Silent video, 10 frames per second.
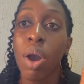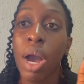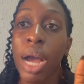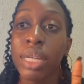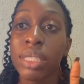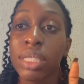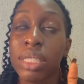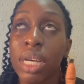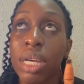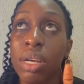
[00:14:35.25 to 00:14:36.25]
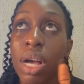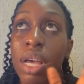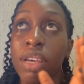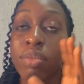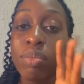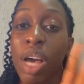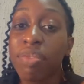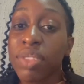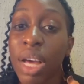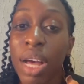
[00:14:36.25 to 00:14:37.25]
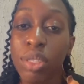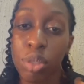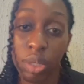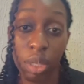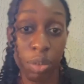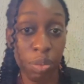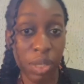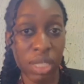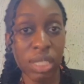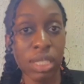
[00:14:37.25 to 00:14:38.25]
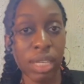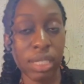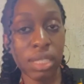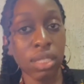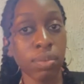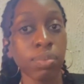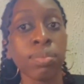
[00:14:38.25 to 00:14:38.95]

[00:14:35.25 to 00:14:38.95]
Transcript: and after susceptibility testing.